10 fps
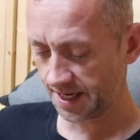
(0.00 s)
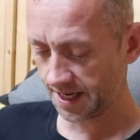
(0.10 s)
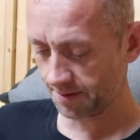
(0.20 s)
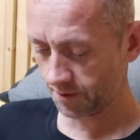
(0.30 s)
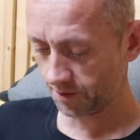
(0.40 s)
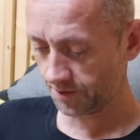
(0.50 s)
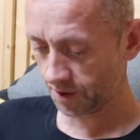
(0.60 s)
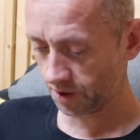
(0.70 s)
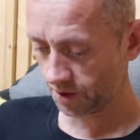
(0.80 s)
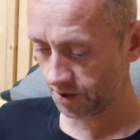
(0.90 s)
Um, off to a
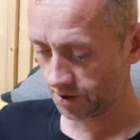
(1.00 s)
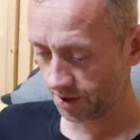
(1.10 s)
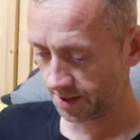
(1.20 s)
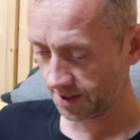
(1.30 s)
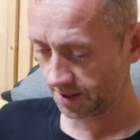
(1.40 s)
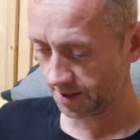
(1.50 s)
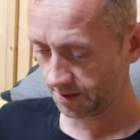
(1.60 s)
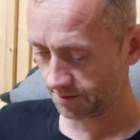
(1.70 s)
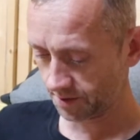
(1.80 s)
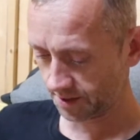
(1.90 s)
good start here.
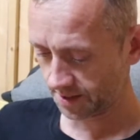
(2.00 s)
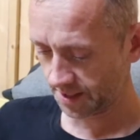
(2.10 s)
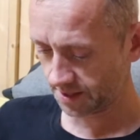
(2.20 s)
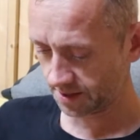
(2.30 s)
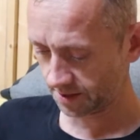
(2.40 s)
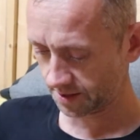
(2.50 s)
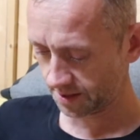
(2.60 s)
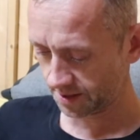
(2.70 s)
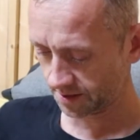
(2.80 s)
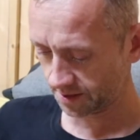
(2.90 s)
Yep, look at this, look at
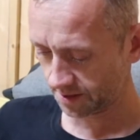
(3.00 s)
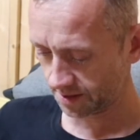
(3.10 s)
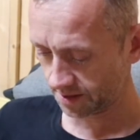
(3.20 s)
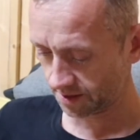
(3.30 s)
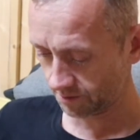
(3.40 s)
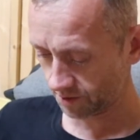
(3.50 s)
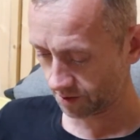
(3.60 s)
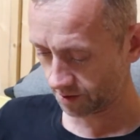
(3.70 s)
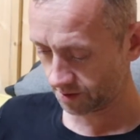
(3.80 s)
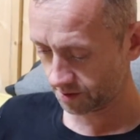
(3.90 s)
this, look at this. Come
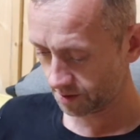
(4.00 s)
on.